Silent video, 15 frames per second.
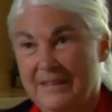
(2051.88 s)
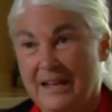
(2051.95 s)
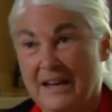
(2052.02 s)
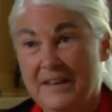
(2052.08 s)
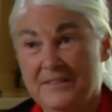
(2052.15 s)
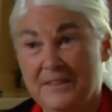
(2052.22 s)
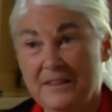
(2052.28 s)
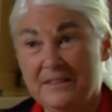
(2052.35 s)

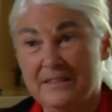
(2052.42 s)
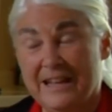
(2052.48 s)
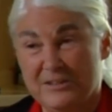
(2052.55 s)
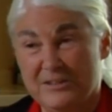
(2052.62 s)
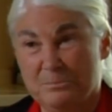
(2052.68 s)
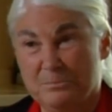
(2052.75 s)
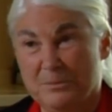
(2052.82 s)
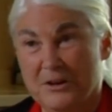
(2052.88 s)
I think
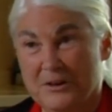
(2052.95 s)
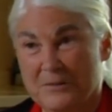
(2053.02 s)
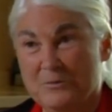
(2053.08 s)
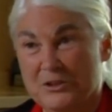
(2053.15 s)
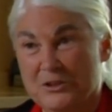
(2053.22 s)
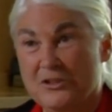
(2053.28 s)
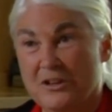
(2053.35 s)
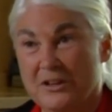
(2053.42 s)
that's part of
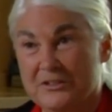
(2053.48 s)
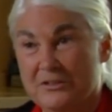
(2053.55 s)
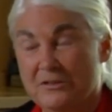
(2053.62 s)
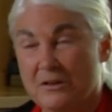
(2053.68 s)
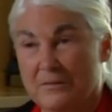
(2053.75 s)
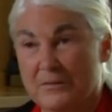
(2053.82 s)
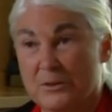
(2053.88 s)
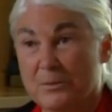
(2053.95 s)
what's causing
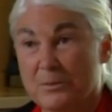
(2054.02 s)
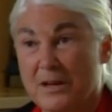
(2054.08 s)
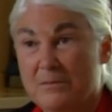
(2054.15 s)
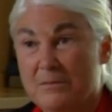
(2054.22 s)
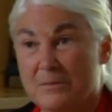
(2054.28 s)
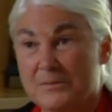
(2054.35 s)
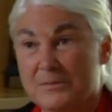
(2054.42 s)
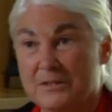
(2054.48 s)
all of their
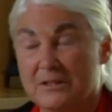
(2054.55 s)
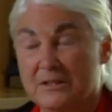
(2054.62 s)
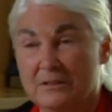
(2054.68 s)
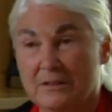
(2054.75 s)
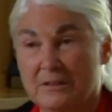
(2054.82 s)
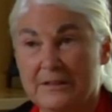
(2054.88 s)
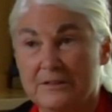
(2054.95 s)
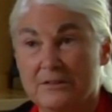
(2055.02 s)
problems, you
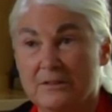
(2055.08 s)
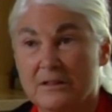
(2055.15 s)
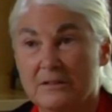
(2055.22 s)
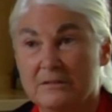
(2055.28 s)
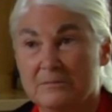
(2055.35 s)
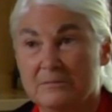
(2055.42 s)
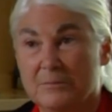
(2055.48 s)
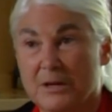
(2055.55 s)
know, like their
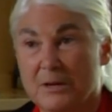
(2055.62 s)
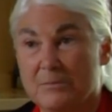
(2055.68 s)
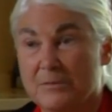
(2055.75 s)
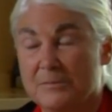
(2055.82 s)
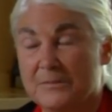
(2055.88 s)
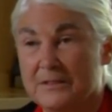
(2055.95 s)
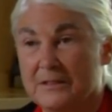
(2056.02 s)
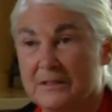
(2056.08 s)
gut
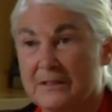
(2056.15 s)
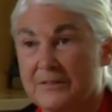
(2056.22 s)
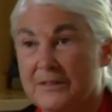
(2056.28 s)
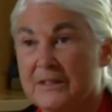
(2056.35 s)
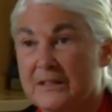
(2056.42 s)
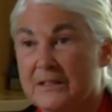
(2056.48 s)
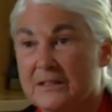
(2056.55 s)
problems and everything